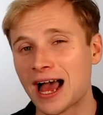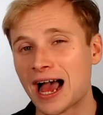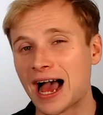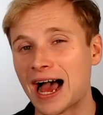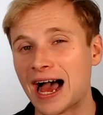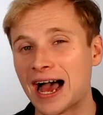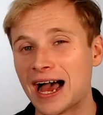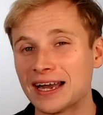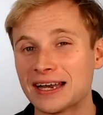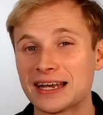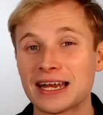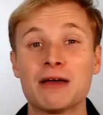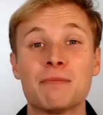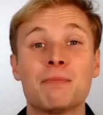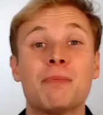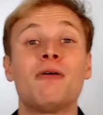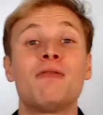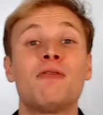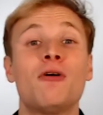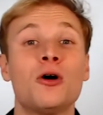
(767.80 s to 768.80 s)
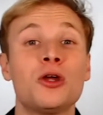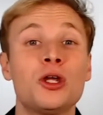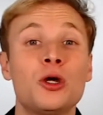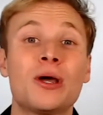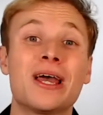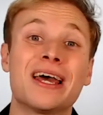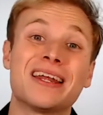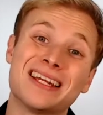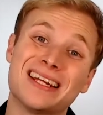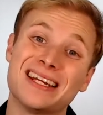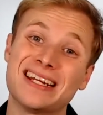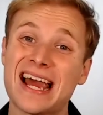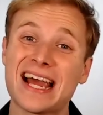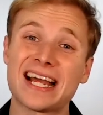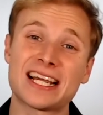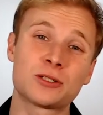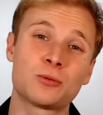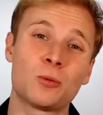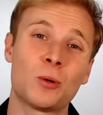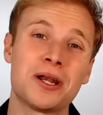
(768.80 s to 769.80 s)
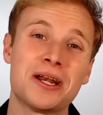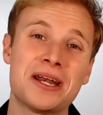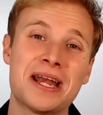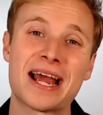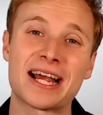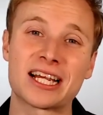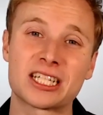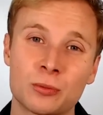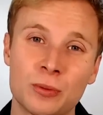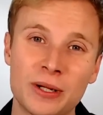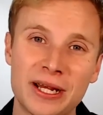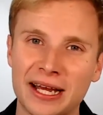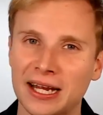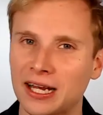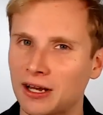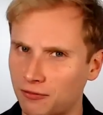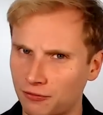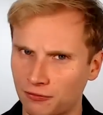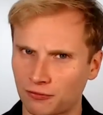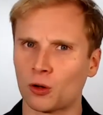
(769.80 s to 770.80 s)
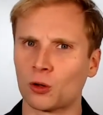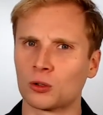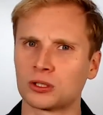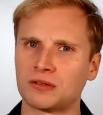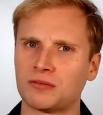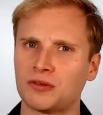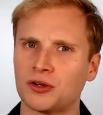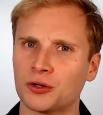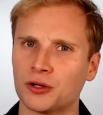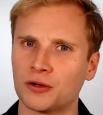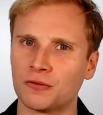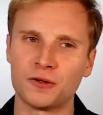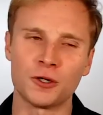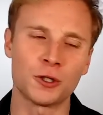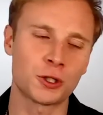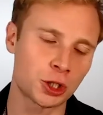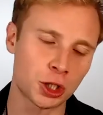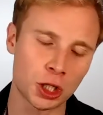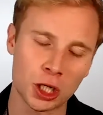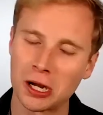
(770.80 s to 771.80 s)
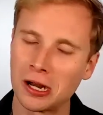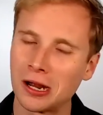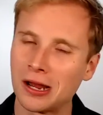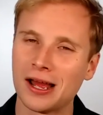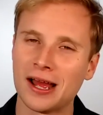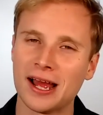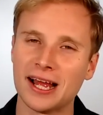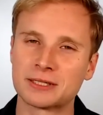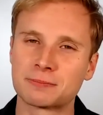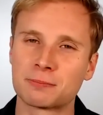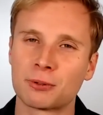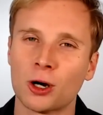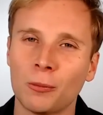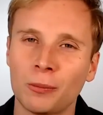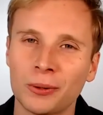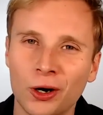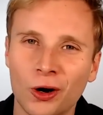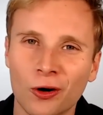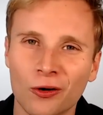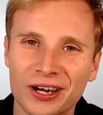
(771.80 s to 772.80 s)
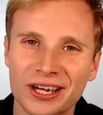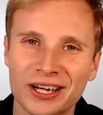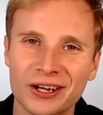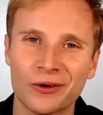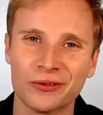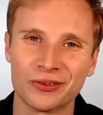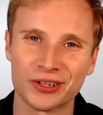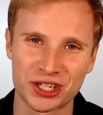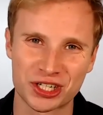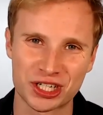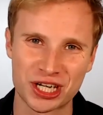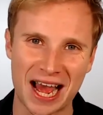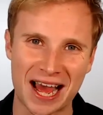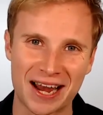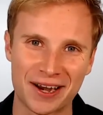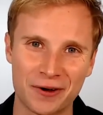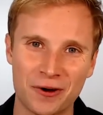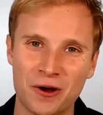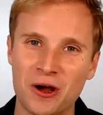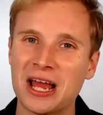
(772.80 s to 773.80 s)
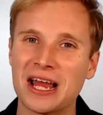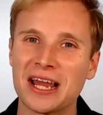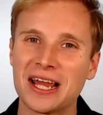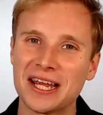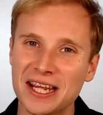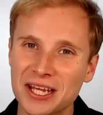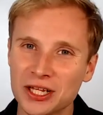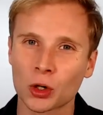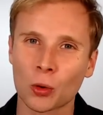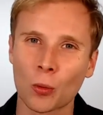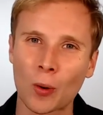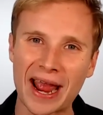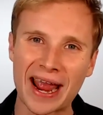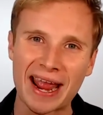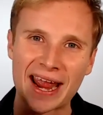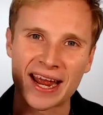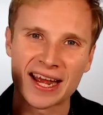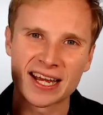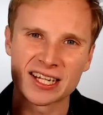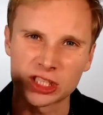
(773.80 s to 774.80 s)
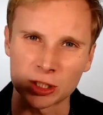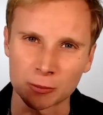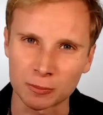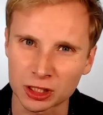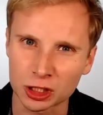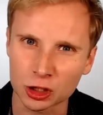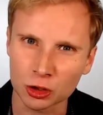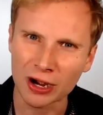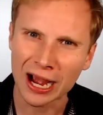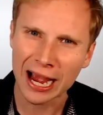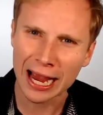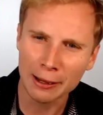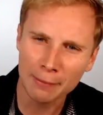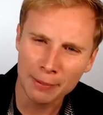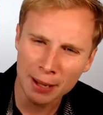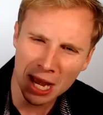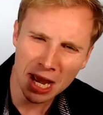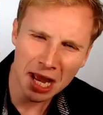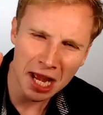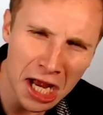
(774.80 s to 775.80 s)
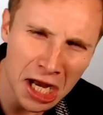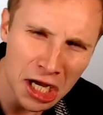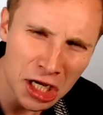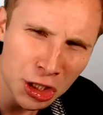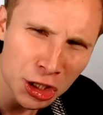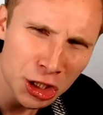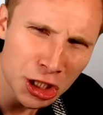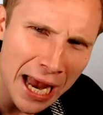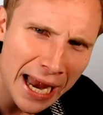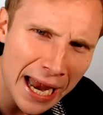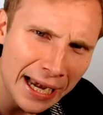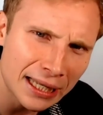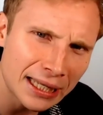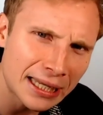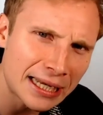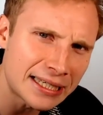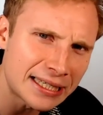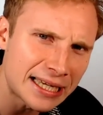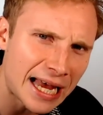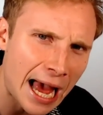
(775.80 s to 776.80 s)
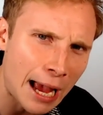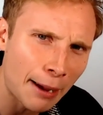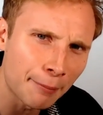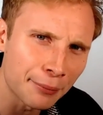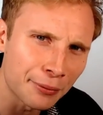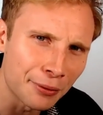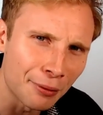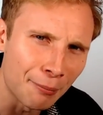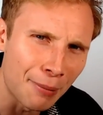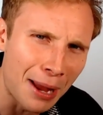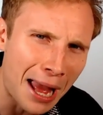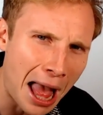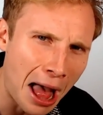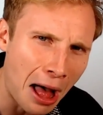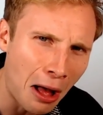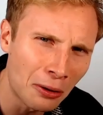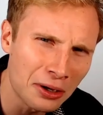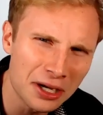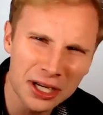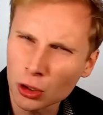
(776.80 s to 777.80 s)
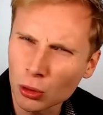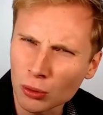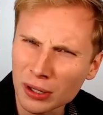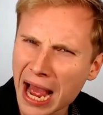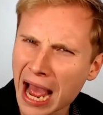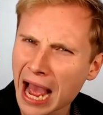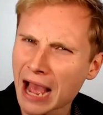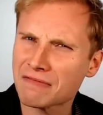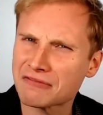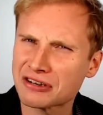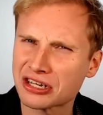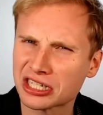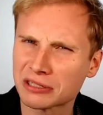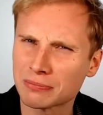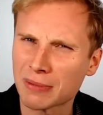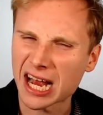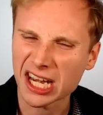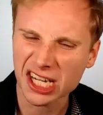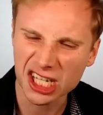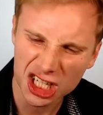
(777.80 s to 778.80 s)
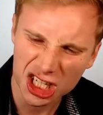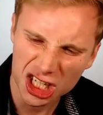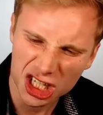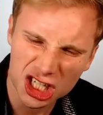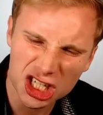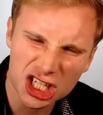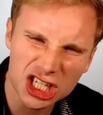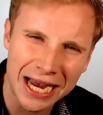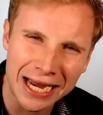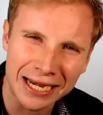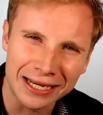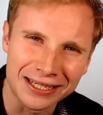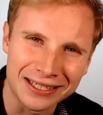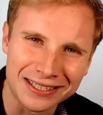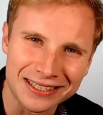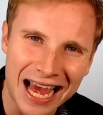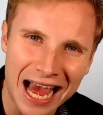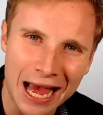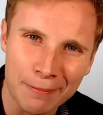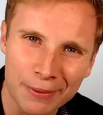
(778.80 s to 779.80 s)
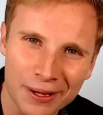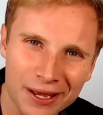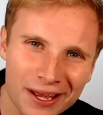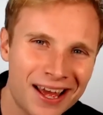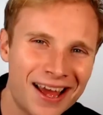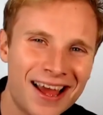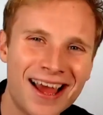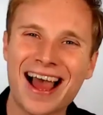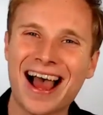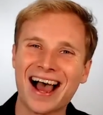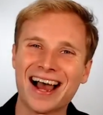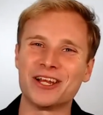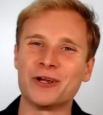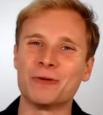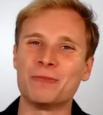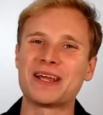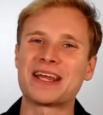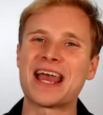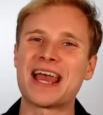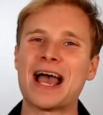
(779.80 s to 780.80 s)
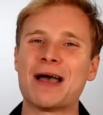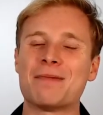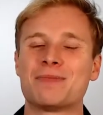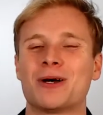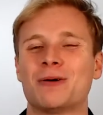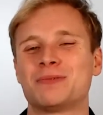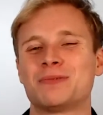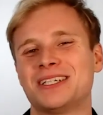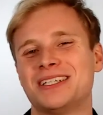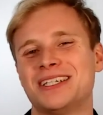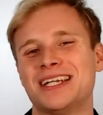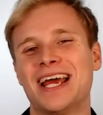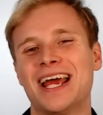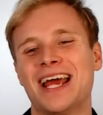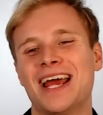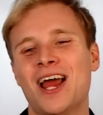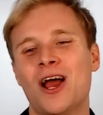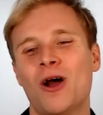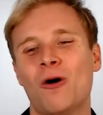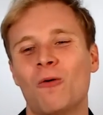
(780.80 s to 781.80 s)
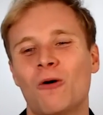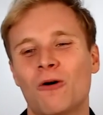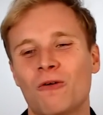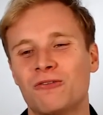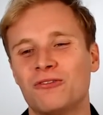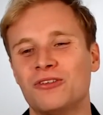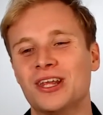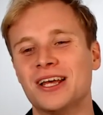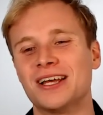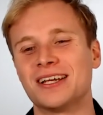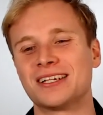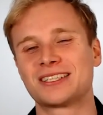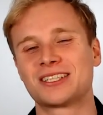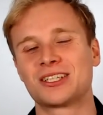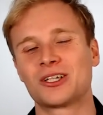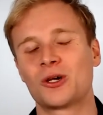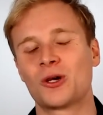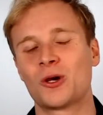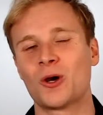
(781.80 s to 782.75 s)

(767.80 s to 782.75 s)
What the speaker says: And above all, you'll get the next one next week. And of course, if you're in the future, it's probably already on the channel. Either way, subscribe, gently tap the bell. You don't have to smash it, just gently tap it, and you'll be kept up to date with this